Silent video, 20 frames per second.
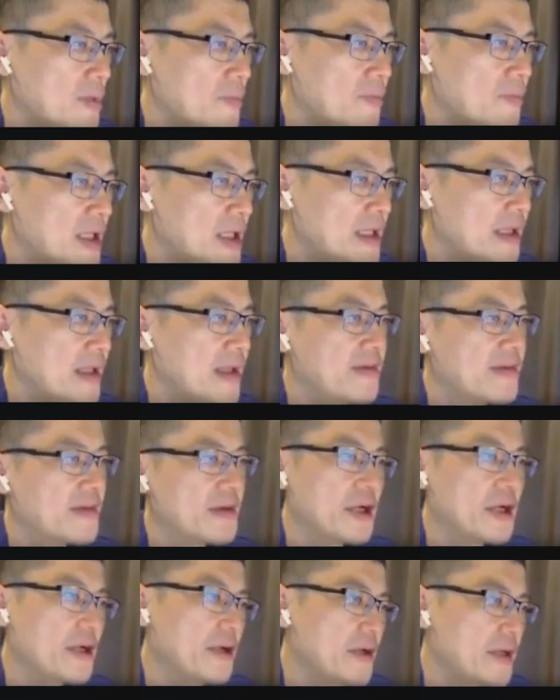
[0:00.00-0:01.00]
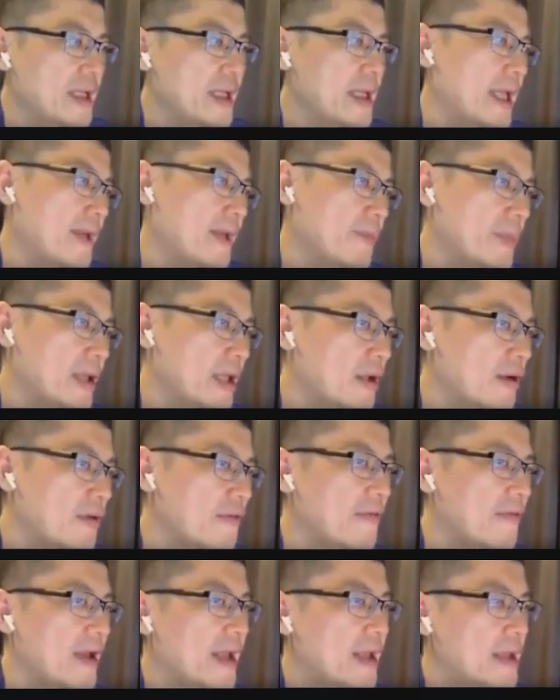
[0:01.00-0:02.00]
But the security can be of
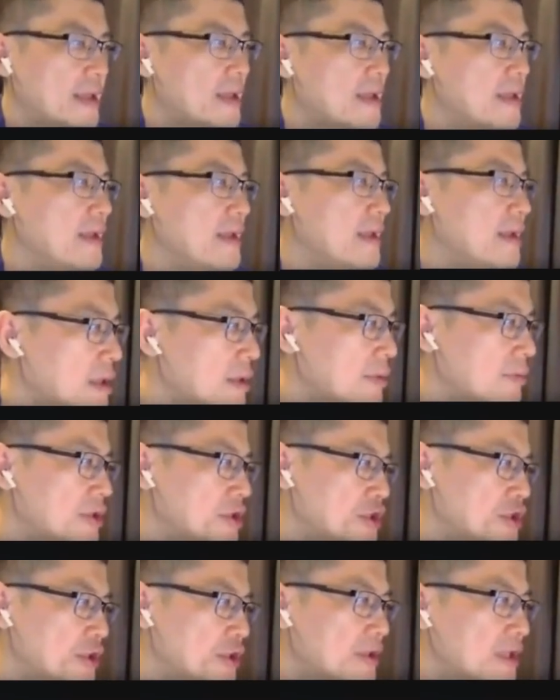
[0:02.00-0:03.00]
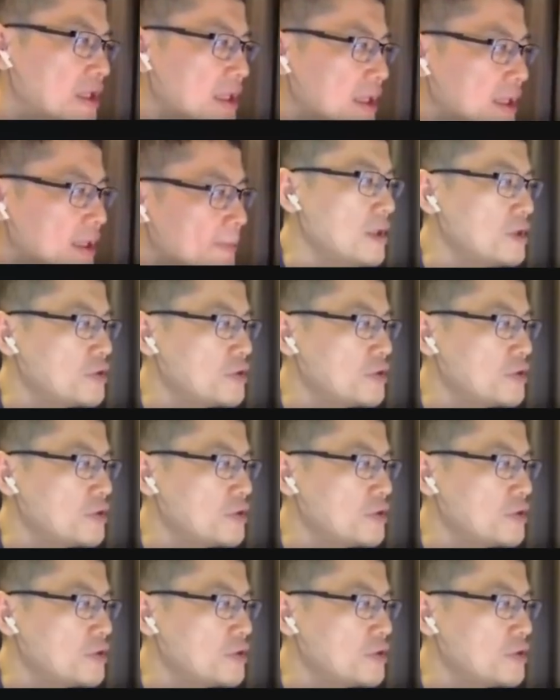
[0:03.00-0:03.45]
any maturity.